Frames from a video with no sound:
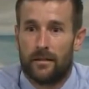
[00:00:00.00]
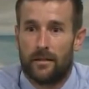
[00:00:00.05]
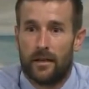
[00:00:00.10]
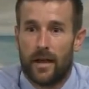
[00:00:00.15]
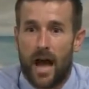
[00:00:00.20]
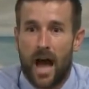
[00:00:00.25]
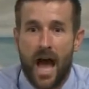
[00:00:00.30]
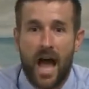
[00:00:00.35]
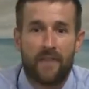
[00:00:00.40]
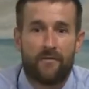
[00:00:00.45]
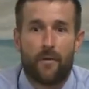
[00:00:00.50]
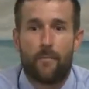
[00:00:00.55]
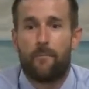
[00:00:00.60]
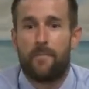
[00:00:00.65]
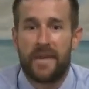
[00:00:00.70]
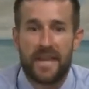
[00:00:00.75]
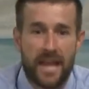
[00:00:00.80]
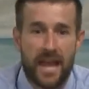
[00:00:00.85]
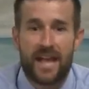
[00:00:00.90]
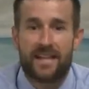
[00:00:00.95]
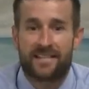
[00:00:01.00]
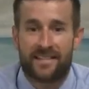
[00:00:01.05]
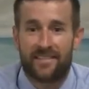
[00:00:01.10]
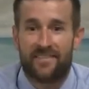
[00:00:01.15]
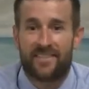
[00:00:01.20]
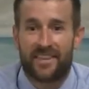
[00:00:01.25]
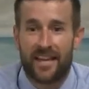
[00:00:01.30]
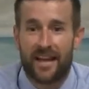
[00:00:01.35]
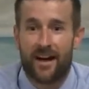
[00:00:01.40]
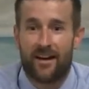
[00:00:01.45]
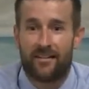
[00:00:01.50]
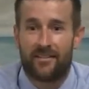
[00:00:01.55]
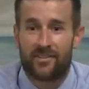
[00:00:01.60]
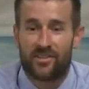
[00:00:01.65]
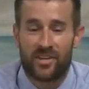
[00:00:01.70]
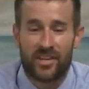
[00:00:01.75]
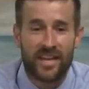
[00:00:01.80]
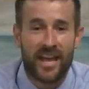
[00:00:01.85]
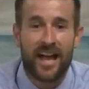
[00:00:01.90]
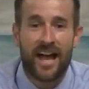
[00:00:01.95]
I have a BS in theology.
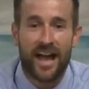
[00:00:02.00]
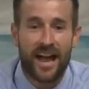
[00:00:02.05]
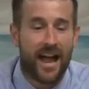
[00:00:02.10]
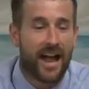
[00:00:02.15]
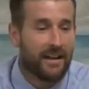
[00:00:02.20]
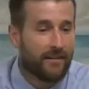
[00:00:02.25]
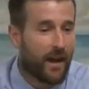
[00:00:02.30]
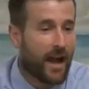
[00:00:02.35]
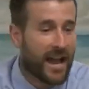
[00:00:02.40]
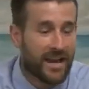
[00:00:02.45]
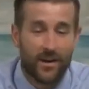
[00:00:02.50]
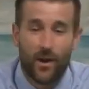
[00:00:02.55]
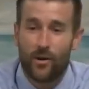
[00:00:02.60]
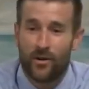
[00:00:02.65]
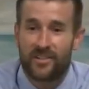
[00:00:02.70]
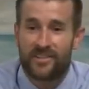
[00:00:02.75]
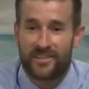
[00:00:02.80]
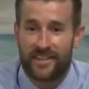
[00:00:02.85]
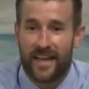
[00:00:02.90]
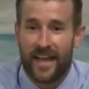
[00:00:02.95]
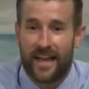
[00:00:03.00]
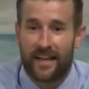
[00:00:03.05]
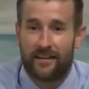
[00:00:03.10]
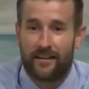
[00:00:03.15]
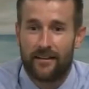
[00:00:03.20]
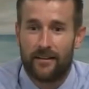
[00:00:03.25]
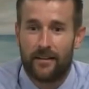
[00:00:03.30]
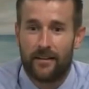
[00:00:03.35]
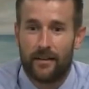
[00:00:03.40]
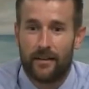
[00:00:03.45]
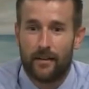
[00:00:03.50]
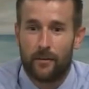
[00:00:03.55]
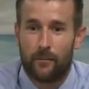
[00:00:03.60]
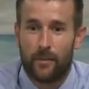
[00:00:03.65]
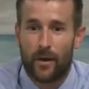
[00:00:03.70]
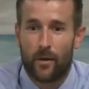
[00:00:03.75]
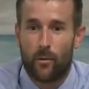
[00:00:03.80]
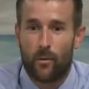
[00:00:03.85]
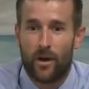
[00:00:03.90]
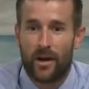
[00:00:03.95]
Yeah, I noticed that.
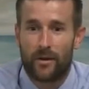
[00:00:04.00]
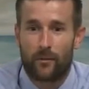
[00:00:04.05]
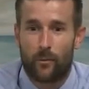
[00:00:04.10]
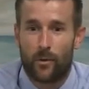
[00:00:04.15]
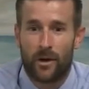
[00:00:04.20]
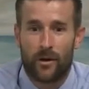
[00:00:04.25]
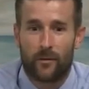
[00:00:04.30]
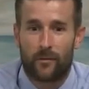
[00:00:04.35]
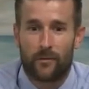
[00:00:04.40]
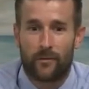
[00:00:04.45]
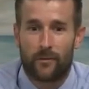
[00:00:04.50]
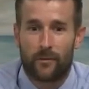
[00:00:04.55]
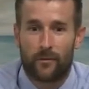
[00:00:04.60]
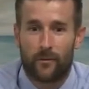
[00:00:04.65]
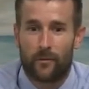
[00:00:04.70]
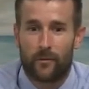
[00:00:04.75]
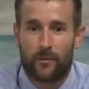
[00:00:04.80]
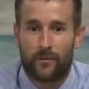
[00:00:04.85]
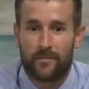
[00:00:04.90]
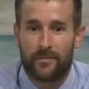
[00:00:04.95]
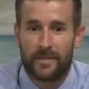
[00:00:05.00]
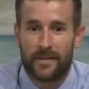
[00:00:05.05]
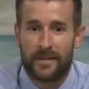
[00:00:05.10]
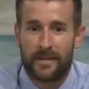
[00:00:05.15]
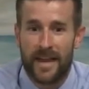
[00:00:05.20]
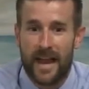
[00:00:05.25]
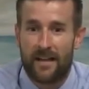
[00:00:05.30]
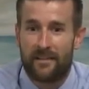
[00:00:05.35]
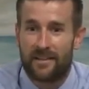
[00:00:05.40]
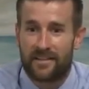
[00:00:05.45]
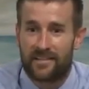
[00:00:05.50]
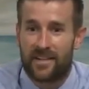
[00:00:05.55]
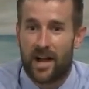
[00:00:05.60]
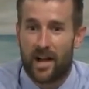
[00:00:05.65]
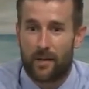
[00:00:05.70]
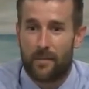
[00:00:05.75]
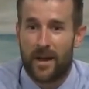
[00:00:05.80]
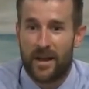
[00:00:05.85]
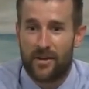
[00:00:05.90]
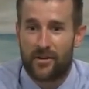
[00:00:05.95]
But what? Now let's talk
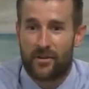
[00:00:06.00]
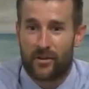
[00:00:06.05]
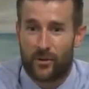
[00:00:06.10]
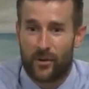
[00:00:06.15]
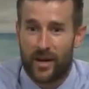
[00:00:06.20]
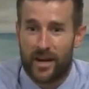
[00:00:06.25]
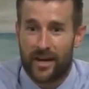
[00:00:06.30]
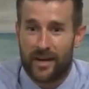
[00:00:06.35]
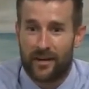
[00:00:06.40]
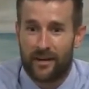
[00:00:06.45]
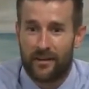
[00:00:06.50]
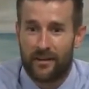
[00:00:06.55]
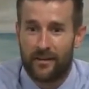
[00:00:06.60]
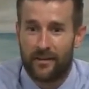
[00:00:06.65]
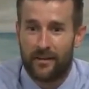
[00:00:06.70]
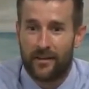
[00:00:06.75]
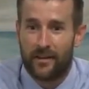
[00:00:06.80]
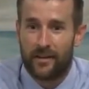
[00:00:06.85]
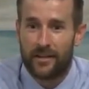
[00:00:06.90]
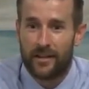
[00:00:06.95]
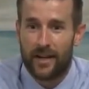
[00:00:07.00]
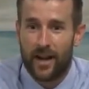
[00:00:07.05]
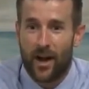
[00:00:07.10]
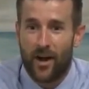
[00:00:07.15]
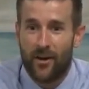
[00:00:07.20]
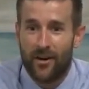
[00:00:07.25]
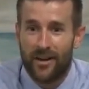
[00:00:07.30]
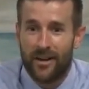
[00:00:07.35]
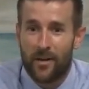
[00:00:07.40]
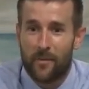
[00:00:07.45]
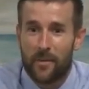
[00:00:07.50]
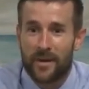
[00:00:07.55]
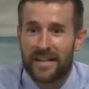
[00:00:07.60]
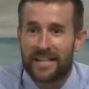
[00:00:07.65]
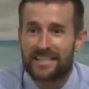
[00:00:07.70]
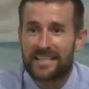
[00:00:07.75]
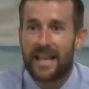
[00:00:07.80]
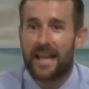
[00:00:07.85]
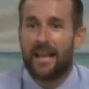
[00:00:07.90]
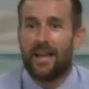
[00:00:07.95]
about your degree. You know? But it's
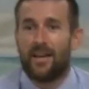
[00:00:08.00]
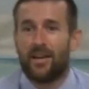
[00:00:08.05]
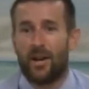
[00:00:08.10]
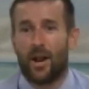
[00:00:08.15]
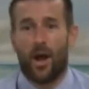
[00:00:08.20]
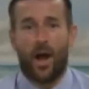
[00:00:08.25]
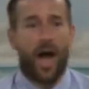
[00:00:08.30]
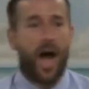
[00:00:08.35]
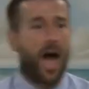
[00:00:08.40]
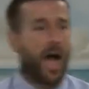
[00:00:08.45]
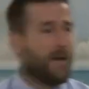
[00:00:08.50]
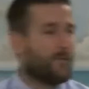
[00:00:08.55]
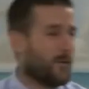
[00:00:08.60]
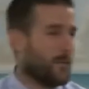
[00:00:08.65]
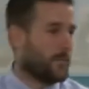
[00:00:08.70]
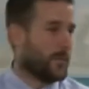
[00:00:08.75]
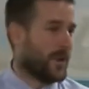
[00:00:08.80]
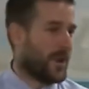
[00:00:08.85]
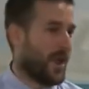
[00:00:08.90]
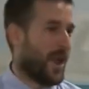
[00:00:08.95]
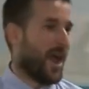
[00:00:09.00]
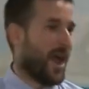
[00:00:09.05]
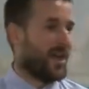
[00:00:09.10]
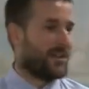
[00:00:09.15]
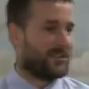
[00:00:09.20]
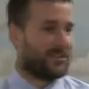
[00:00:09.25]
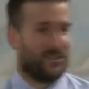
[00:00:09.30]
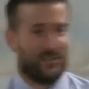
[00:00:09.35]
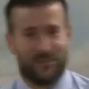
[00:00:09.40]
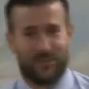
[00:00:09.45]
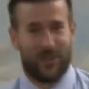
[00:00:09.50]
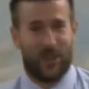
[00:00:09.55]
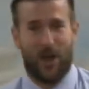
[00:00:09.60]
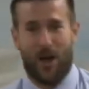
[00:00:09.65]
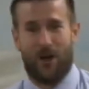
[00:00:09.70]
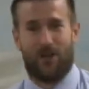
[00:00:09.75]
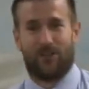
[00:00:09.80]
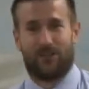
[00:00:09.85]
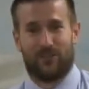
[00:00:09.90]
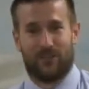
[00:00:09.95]
like, you know, I have a BS in
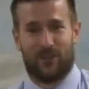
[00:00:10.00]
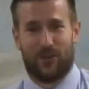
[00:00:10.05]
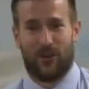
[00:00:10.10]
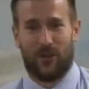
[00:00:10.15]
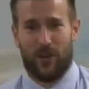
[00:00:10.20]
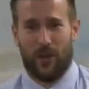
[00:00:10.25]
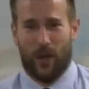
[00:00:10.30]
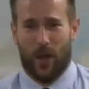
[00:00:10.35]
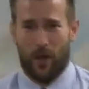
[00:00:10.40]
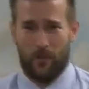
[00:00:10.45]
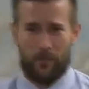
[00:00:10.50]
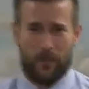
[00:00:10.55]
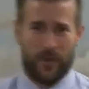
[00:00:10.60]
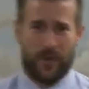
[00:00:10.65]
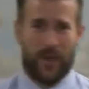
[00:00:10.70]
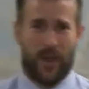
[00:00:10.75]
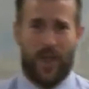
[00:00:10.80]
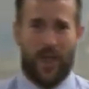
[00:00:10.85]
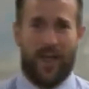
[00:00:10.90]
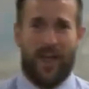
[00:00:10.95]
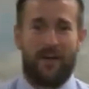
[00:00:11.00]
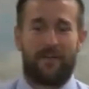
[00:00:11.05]
theology. A BA.